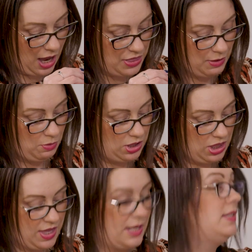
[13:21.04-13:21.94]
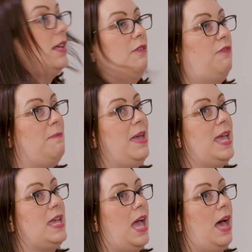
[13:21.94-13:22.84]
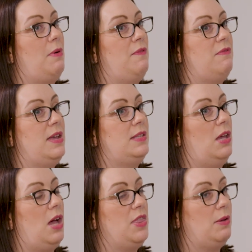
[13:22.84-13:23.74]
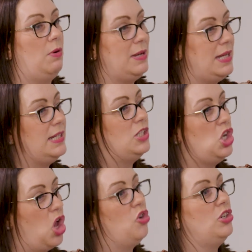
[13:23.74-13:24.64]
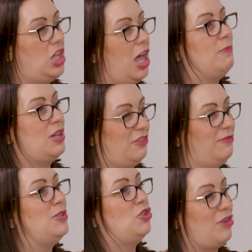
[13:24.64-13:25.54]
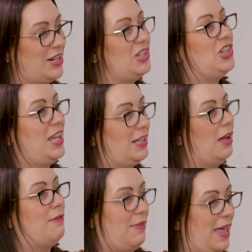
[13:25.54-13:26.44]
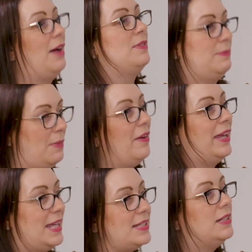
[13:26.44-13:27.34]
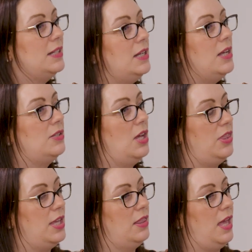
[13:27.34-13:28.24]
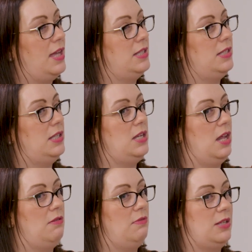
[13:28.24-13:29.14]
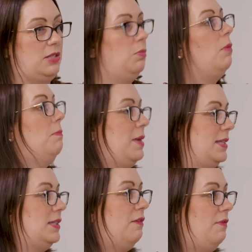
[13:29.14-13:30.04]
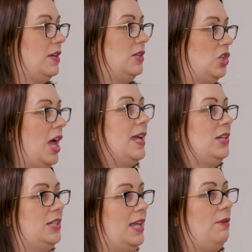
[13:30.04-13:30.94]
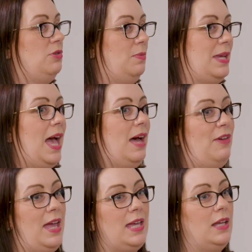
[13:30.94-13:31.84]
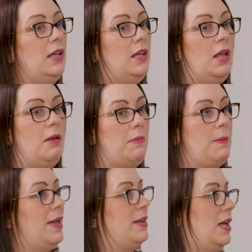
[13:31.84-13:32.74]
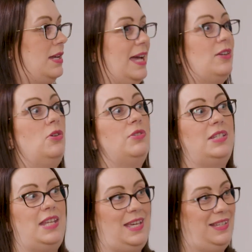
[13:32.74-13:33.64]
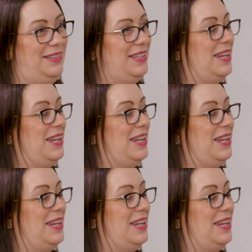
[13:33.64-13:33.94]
I think one of the things for me, however, is I think what we need is long-term government strategy around the housing market. So I think that's the one piece that if I could change is how do we have maybe an agnostic,